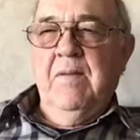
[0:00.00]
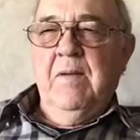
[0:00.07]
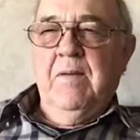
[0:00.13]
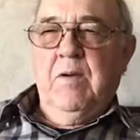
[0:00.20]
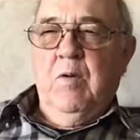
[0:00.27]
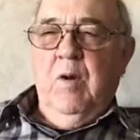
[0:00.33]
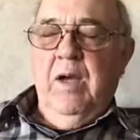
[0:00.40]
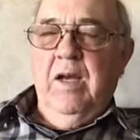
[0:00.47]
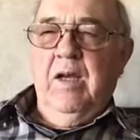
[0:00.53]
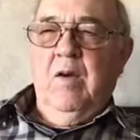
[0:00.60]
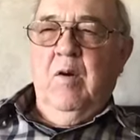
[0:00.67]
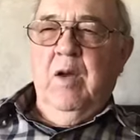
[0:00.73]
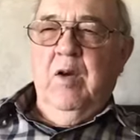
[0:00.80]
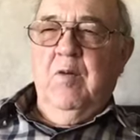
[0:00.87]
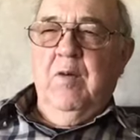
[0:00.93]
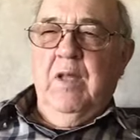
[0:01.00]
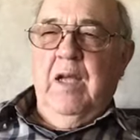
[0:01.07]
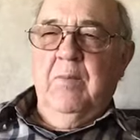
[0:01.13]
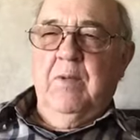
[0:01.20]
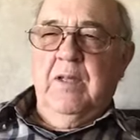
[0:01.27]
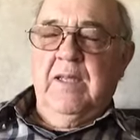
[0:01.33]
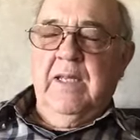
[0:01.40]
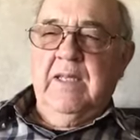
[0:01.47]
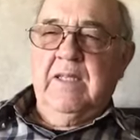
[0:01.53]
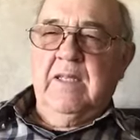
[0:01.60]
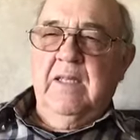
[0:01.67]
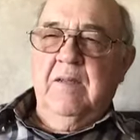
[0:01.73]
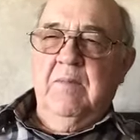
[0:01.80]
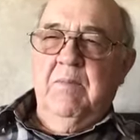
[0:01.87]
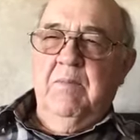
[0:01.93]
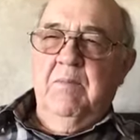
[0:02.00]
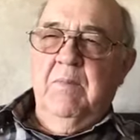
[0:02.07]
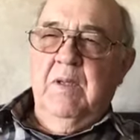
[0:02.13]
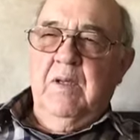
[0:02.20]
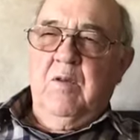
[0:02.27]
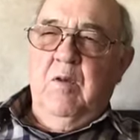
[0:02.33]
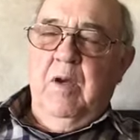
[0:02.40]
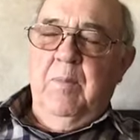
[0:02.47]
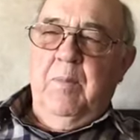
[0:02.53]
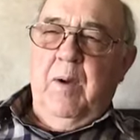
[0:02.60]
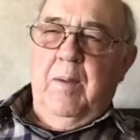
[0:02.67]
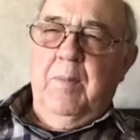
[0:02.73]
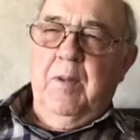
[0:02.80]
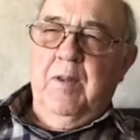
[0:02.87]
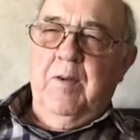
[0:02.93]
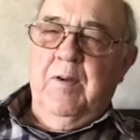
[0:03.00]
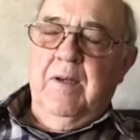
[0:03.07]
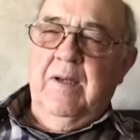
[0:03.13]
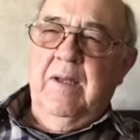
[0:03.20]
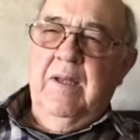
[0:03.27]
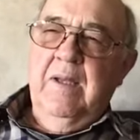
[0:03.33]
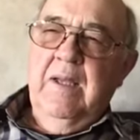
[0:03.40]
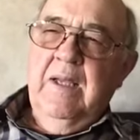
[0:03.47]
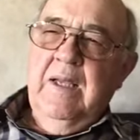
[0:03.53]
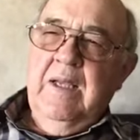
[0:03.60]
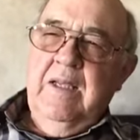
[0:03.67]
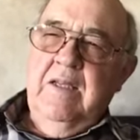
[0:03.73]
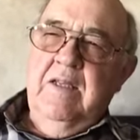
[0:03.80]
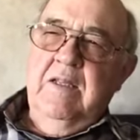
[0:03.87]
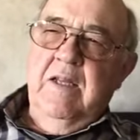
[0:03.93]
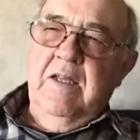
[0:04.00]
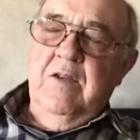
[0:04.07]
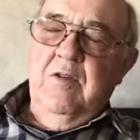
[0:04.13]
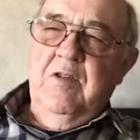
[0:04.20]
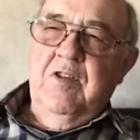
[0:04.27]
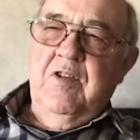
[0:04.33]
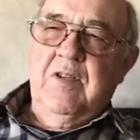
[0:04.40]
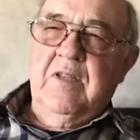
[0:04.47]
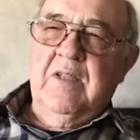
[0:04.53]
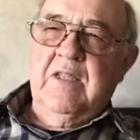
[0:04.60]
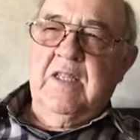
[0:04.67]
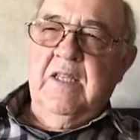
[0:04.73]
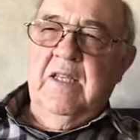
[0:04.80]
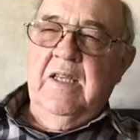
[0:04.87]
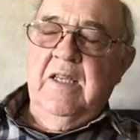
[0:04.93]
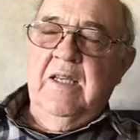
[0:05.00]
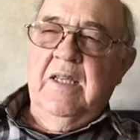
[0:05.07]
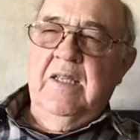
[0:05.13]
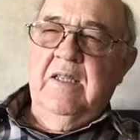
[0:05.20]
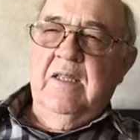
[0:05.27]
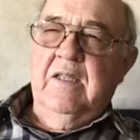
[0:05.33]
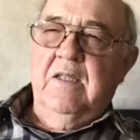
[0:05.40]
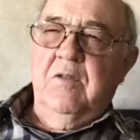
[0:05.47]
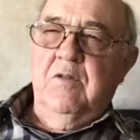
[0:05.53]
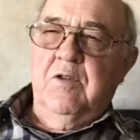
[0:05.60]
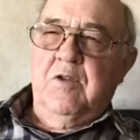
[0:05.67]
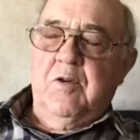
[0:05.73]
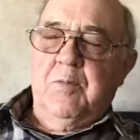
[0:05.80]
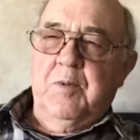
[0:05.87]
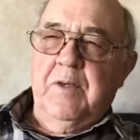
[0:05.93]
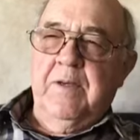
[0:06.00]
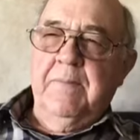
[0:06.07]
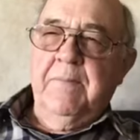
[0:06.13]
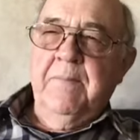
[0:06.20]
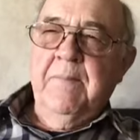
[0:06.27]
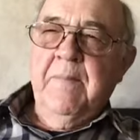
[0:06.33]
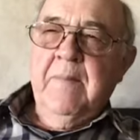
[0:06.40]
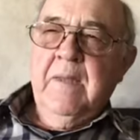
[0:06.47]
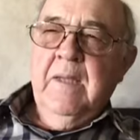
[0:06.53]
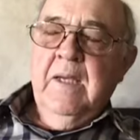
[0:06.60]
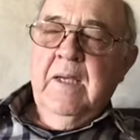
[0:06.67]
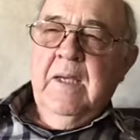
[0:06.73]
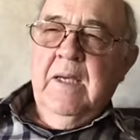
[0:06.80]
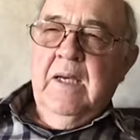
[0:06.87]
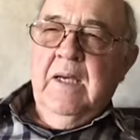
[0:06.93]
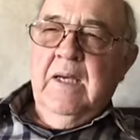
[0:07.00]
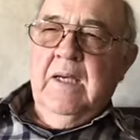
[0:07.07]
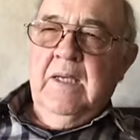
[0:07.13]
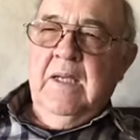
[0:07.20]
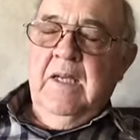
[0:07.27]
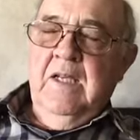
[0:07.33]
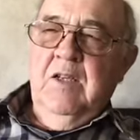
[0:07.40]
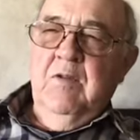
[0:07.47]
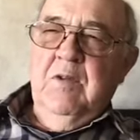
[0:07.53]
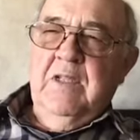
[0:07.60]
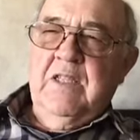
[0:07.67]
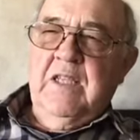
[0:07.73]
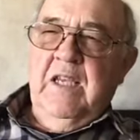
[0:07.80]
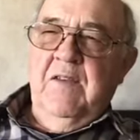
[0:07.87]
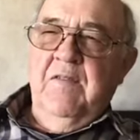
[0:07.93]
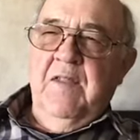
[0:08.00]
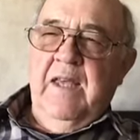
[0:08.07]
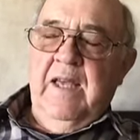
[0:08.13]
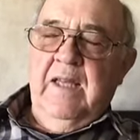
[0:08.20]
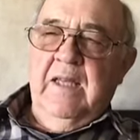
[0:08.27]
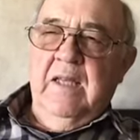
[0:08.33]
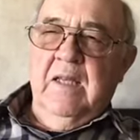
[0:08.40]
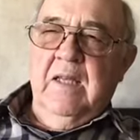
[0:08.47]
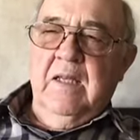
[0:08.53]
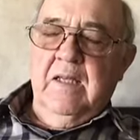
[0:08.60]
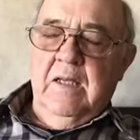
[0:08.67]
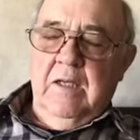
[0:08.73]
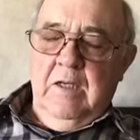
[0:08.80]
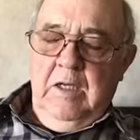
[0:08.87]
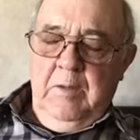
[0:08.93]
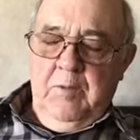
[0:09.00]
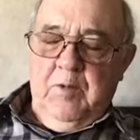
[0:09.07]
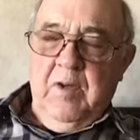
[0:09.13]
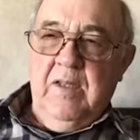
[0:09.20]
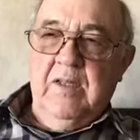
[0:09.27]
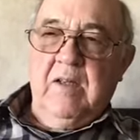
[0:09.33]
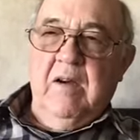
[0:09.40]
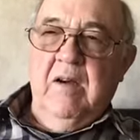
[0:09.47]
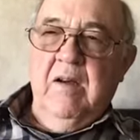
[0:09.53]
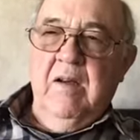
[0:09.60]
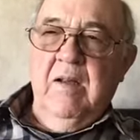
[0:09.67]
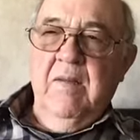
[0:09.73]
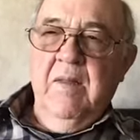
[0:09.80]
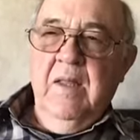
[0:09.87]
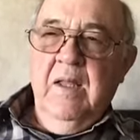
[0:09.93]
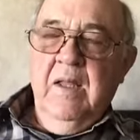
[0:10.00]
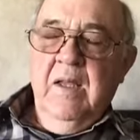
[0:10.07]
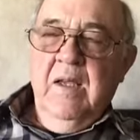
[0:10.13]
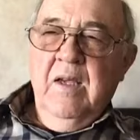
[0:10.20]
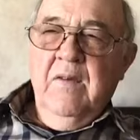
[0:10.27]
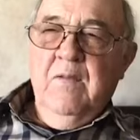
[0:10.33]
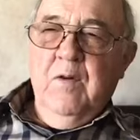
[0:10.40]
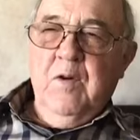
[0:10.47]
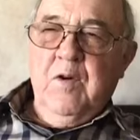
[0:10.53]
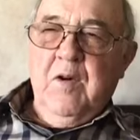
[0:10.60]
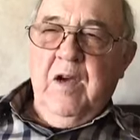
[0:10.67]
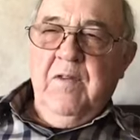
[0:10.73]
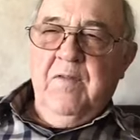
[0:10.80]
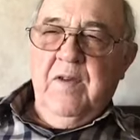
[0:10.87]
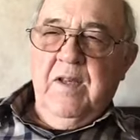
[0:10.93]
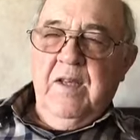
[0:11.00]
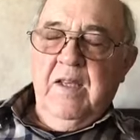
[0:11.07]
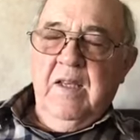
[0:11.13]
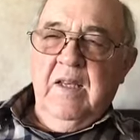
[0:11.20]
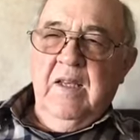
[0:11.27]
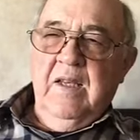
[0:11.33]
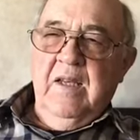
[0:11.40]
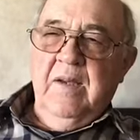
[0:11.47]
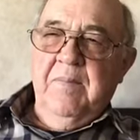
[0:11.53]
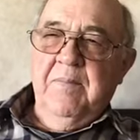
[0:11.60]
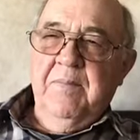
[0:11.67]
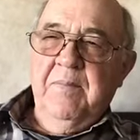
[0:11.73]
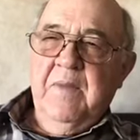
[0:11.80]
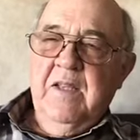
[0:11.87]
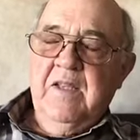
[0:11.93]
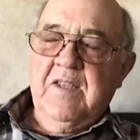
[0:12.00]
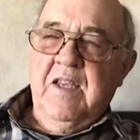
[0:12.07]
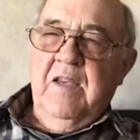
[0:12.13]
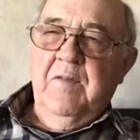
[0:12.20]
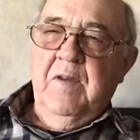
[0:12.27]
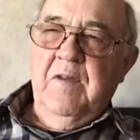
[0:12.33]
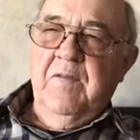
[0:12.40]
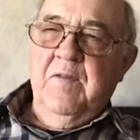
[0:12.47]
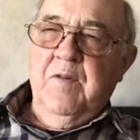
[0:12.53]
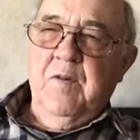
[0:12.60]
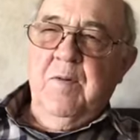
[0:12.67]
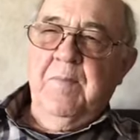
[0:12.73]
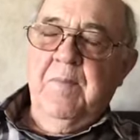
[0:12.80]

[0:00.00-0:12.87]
quite a reliable test and quite popular and easy to do, as you can see, and easy to interpret. Again, you would save that little hemotrace card, photograph it, and save it for